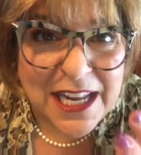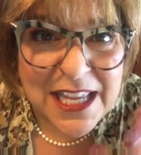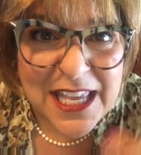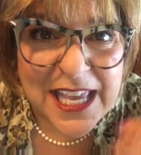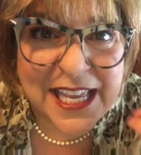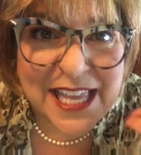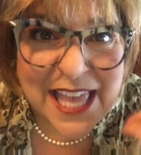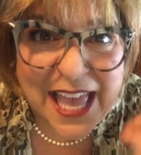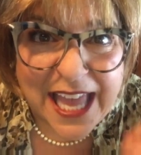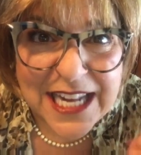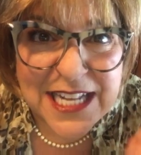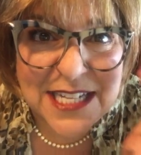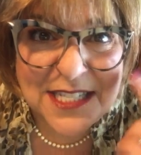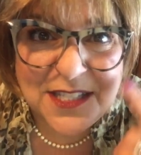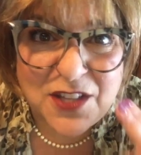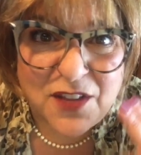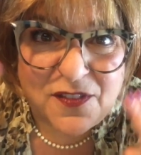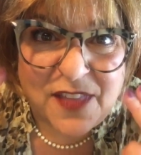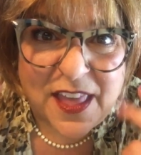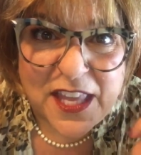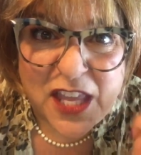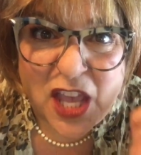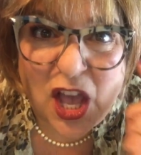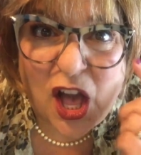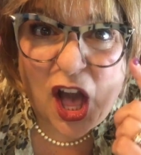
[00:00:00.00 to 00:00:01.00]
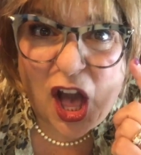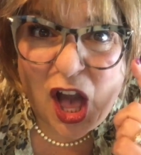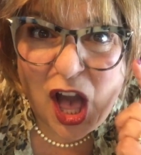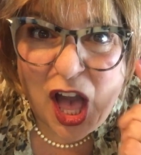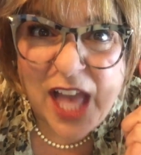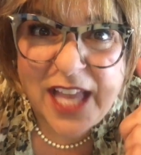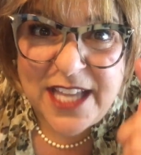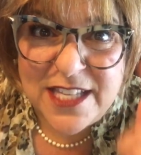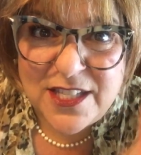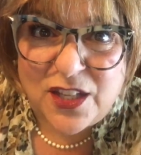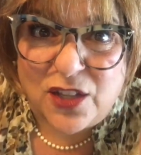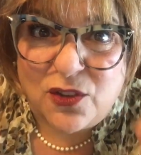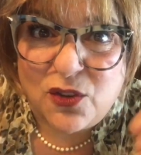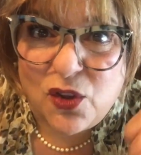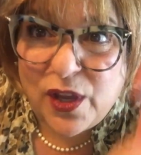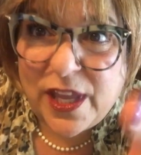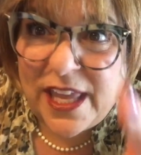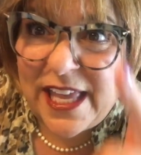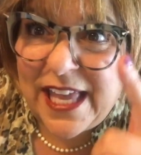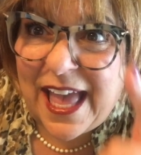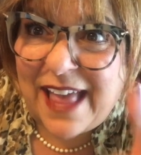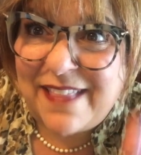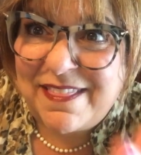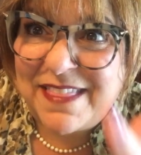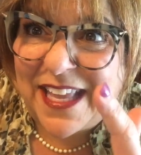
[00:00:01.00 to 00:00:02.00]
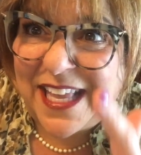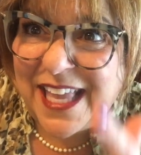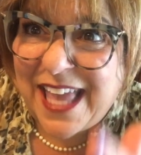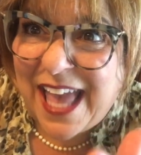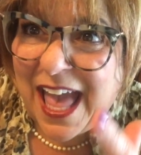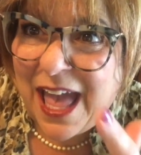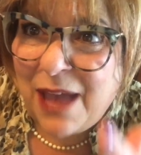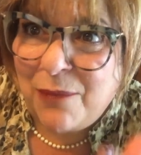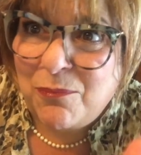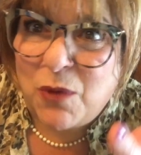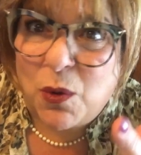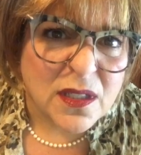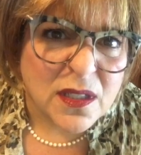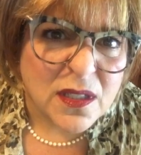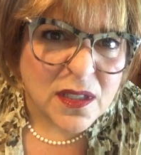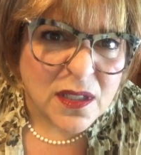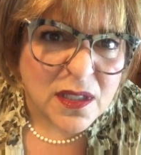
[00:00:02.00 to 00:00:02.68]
do you get it so that your eyes are looking at the camera?